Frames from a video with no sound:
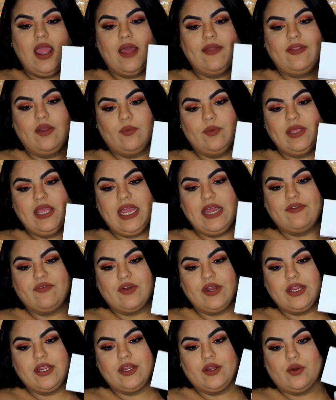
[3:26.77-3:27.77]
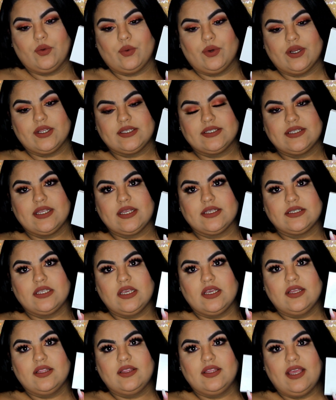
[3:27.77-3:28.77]
and then we have right here where it
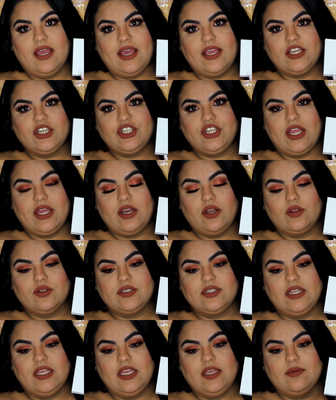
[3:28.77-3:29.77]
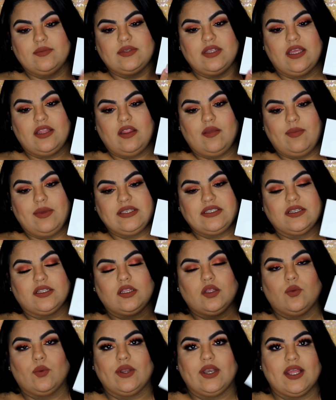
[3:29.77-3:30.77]
says the eyeshadows names, and then
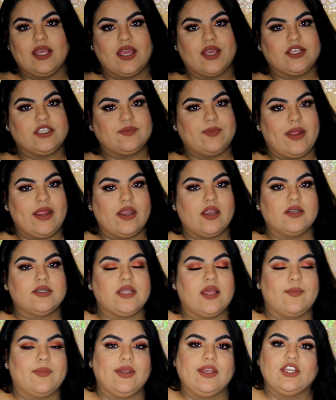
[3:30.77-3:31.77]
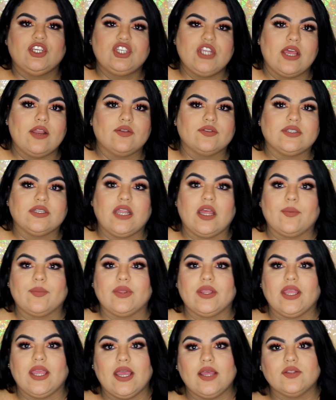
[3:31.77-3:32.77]
basically when it expires, how many shadows and how
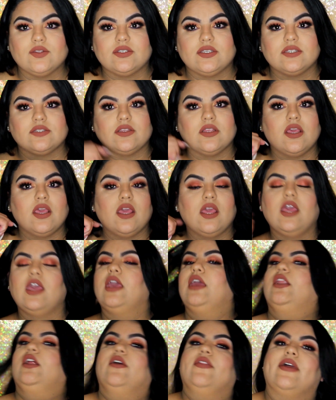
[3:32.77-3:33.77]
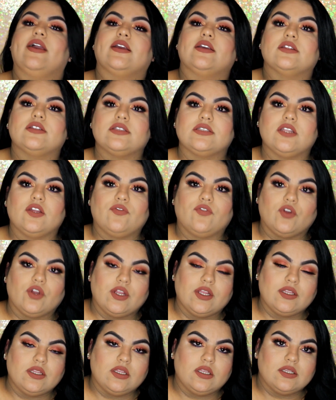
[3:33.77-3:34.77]
many ounces and all that good stuff
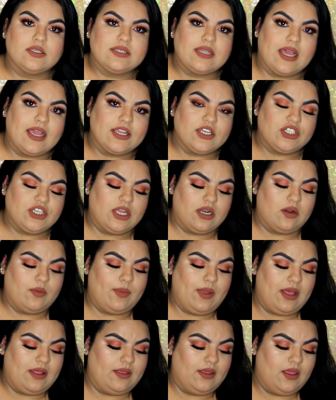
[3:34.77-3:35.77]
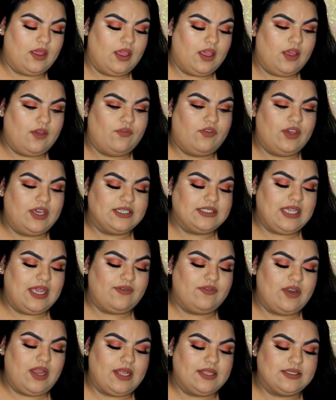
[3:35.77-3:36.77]
are in this eyeshadow palette. If you guys
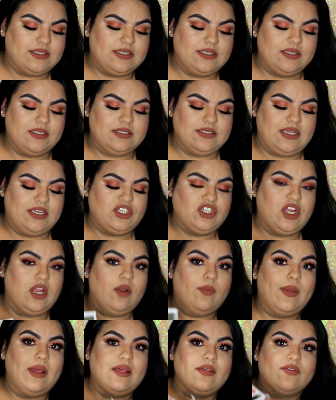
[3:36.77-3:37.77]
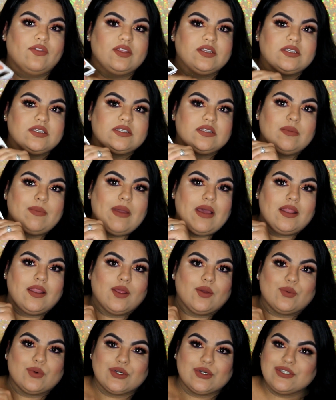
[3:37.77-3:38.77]
have not seen this eyeshadow palette, this is the
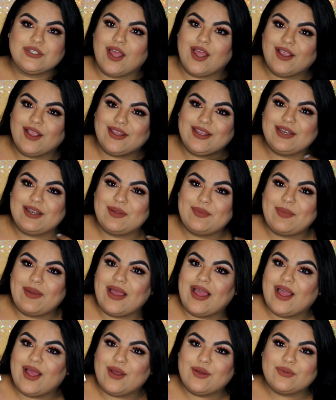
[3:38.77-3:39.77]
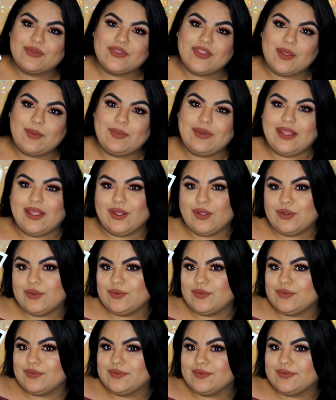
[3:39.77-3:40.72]
palette we're talking about. Thumbnail.